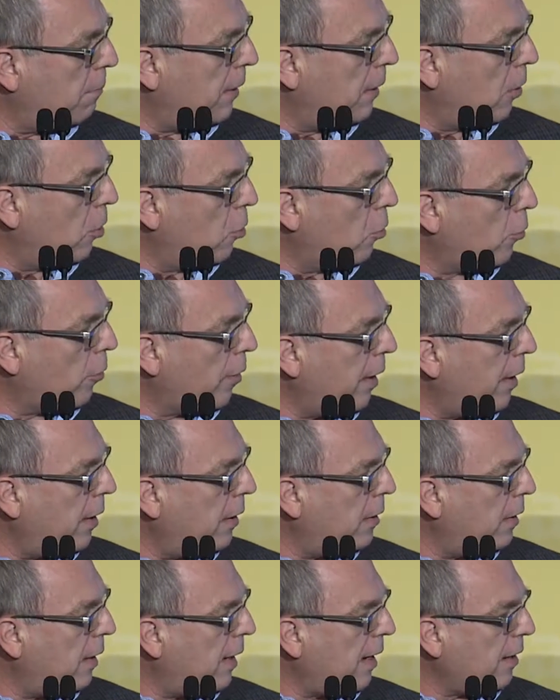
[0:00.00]
below
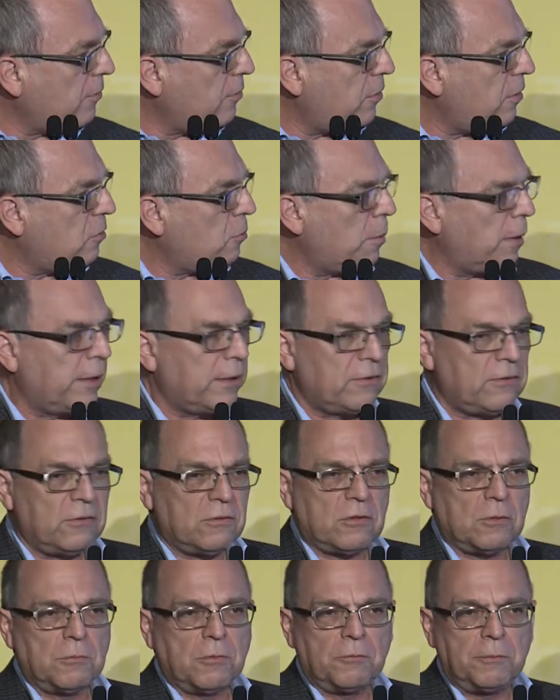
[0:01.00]
grade and accessed by a
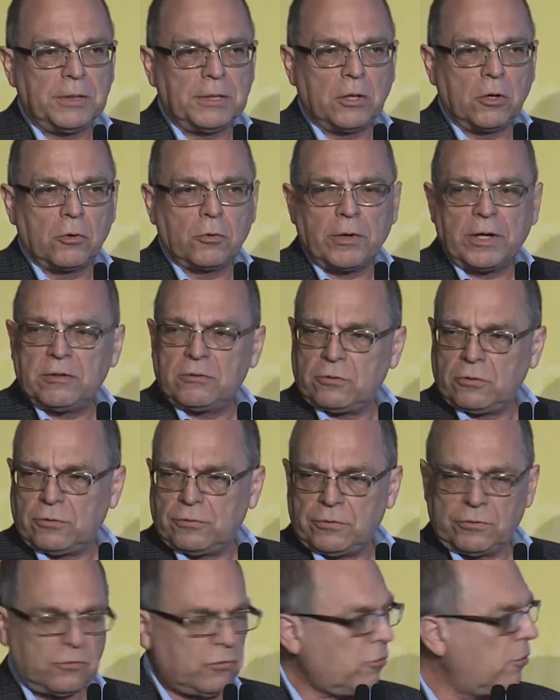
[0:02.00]
system of below grade
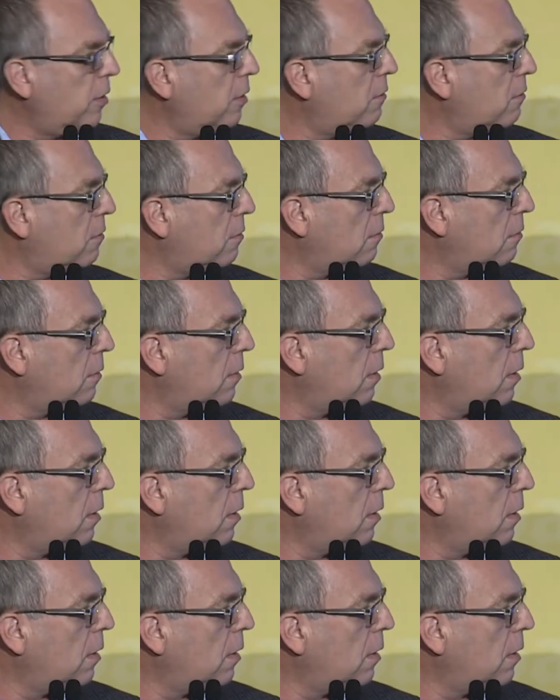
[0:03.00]
service streets.